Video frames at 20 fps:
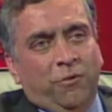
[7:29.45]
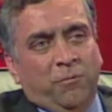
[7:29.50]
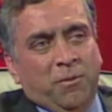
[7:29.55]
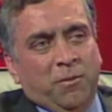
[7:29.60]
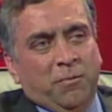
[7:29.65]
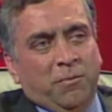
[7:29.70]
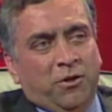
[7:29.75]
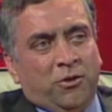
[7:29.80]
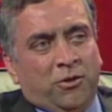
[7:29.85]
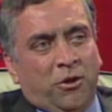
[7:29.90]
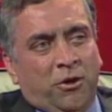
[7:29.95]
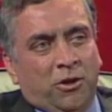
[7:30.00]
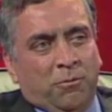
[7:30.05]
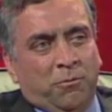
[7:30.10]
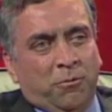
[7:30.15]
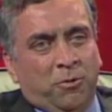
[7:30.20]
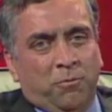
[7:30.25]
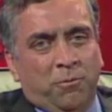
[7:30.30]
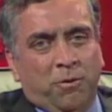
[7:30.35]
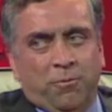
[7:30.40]
people talked
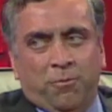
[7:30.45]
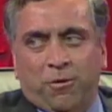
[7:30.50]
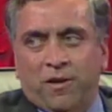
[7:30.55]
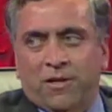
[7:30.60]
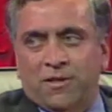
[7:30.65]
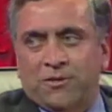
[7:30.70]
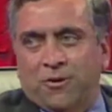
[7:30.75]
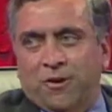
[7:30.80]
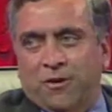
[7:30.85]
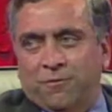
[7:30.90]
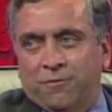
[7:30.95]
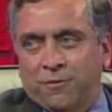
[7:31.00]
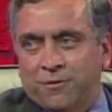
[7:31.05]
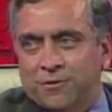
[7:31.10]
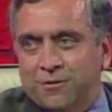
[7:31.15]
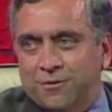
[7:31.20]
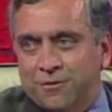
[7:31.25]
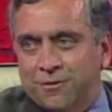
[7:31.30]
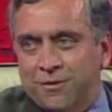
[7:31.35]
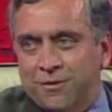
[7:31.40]
about paperless office.